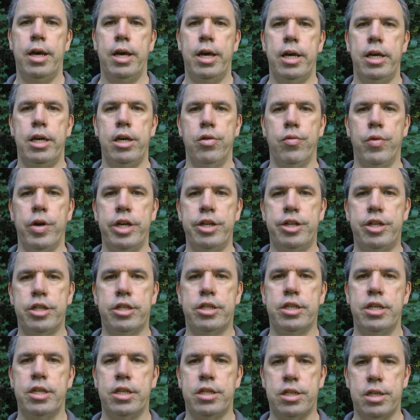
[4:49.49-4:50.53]
he
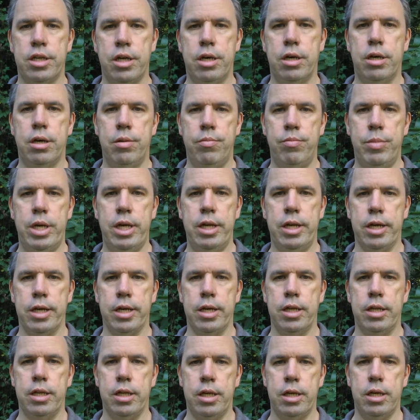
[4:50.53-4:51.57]
arranges this meeting
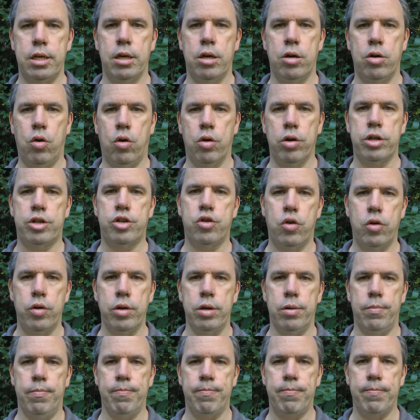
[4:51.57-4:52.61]
in the
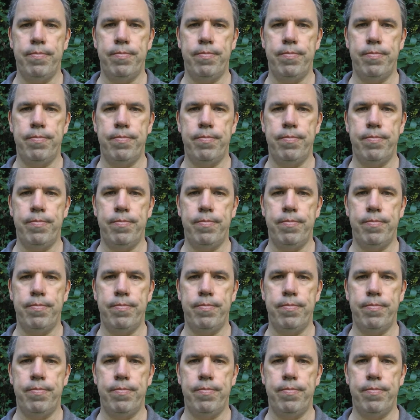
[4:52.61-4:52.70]
auditorium.